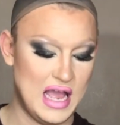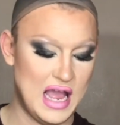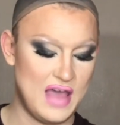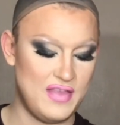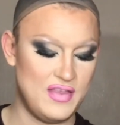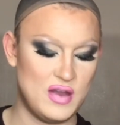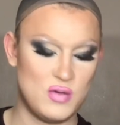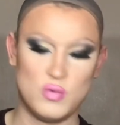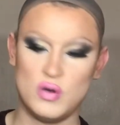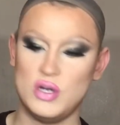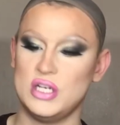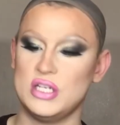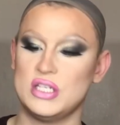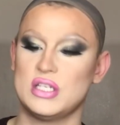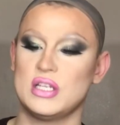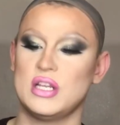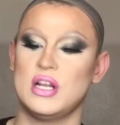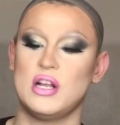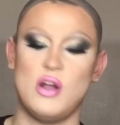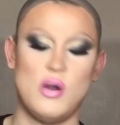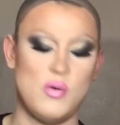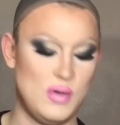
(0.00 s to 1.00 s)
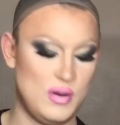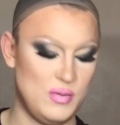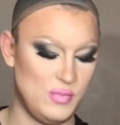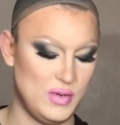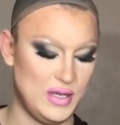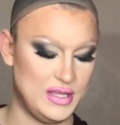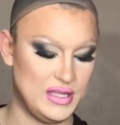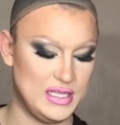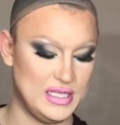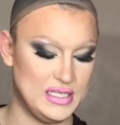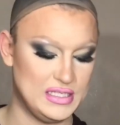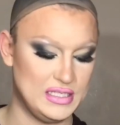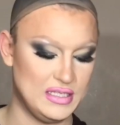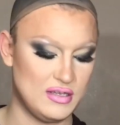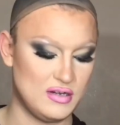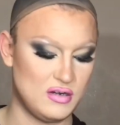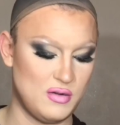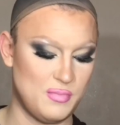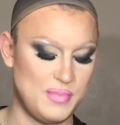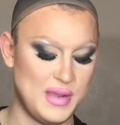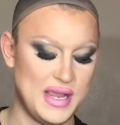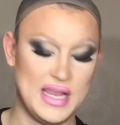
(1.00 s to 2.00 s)
And then we're just gonna go in with this
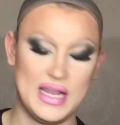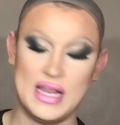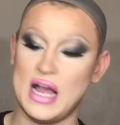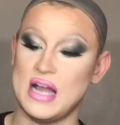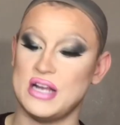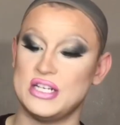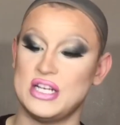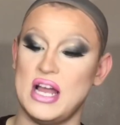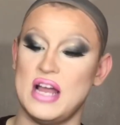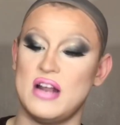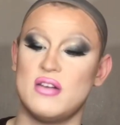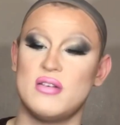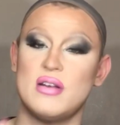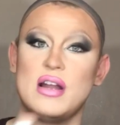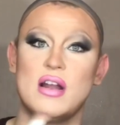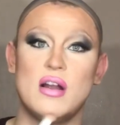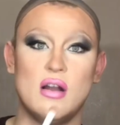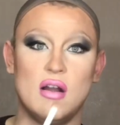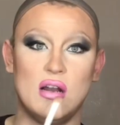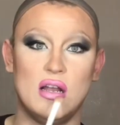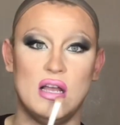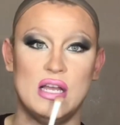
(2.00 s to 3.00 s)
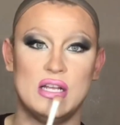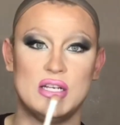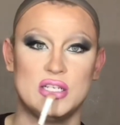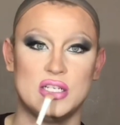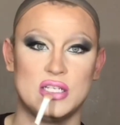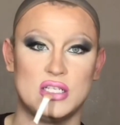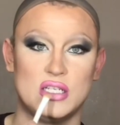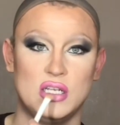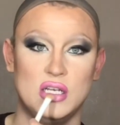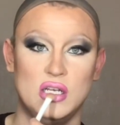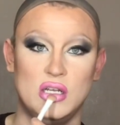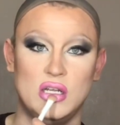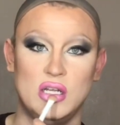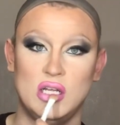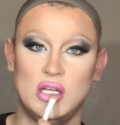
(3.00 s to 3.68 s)
little pink eyeshadow here and just